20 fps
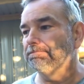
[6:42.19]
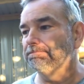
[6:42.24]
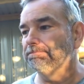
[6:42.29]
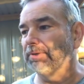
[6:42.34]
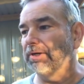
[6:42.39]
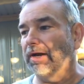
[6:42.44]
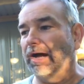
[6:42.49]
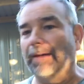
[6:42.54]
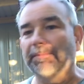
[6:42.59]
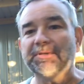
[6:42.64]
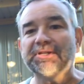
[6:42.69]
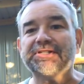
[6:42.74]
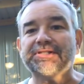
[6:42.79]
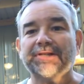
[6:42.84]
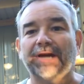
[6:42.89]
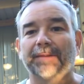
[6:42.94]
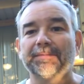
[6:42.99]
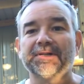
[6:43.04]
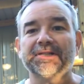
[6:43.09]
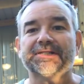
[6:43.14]
But I'm
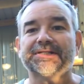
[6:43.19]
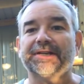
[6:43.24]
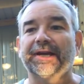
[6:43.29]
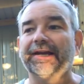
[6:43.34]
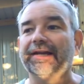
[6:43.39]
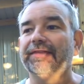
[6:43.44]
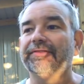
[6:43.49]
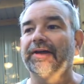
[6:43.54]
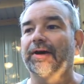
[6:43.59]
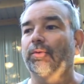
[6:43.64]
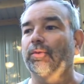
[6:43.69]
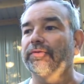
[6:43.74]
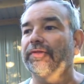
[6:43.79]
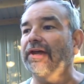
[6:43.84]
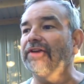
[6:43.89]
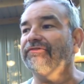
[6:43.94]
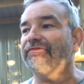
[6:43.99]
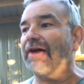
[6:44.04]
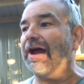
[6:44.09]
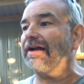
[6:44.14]
just saying that when
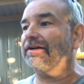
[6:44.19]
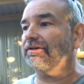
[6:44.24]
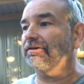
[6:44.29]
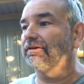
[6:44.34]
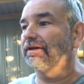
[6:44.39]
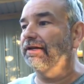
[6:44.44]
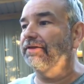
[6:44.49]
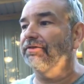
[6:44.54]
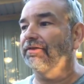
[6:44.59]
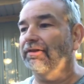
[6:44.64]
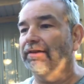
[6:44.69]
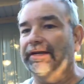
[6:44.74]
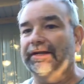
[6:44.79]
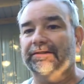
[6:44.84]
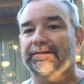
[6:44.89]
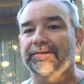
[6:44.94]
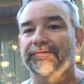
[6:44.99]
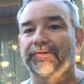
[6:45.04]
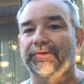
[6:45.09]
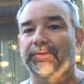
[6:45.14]
they factor in the
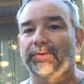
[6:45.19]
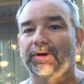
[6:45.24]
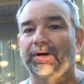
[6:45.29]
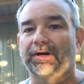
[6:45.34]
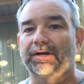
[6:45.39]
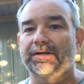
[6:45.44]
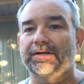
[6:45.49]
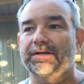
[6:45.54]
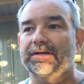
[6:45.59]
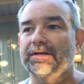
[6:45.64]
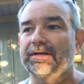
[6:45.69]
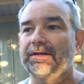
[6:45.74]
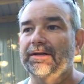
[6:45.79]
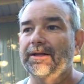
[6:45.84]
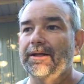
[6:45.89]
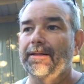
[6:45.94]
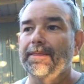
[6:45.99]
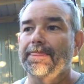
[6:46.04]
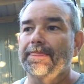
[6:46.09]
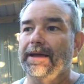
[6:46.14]
length of the run
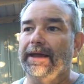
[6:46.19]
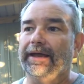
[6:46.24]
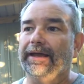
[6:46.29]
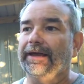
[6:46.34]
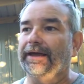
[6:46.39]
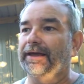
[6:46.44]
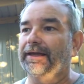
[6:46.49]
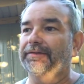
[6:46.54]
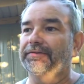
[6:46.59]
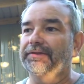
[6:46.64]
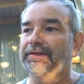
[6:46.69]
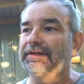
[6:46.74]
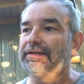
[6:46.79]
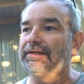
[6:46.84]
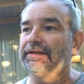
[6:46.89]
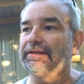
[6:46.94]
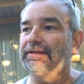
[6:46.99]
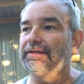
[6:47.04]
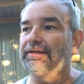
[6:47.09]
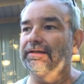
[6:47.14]
and
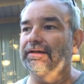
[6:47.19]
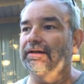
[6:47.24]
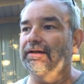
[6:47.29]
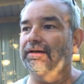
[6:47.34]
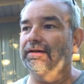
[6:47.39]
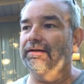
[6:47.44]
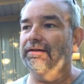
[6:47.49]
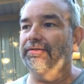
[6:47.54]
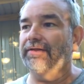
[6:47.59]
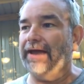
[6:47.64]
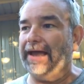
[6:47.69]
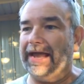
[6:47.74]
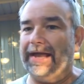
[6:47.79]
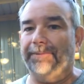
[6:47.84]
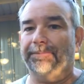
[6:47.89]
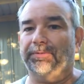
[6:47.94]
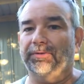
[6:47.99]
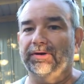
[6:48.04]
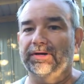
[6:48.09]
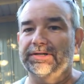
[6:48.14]
the
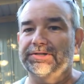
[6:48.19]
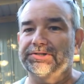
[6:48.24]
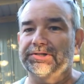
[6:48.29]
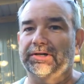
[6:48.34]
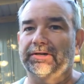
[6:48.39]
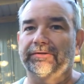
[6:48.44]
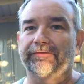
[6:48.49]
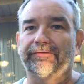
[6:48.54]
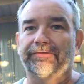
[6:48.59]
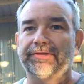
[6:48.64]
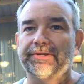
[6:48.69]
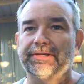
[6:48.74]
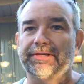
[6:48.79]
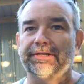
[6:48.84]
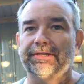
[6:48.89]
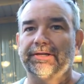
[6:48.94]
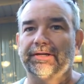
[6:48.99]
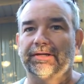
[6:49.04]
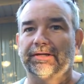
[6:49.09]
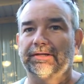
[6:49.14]
amperage of
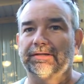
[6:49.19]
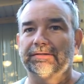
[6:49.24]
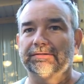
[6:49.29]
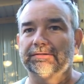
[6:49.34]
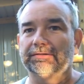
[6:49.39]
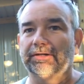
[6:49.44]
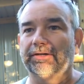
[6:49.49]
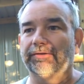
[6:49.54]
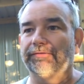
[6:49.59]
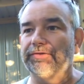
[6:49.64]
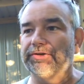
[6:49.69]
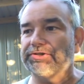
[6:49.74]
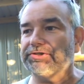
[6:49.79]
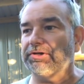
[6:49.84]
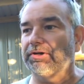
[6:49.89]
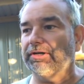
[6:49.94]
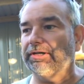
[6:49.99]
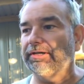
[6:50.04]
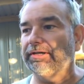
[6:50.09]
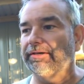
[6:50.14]
the
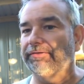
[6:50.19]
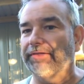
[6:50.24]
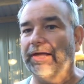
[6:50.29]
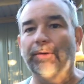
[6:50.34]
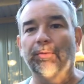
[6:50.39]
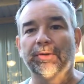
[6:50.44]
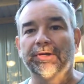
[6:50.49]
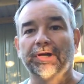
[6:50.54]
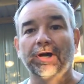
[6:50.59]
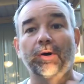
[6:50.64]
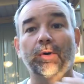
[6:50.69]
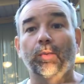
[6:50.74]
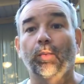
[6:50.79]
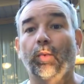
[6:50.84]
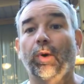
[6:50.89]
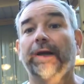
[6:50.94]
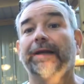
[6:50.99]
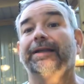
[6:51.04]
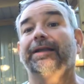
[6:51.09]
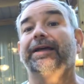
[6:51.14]
circuit, they would go
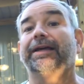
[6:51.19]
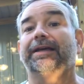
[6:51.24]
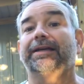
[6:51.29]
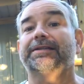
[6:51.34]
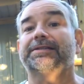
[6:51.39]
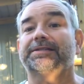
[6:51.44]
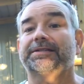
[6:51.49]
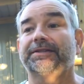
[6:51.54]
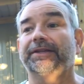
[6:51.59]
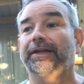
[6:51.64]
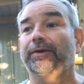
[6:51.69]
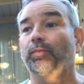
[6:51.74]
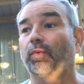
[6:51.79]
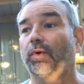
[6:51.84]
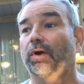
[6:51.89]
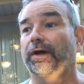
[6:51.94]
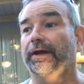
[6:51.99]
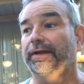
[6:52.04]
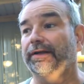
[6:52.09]
one less than what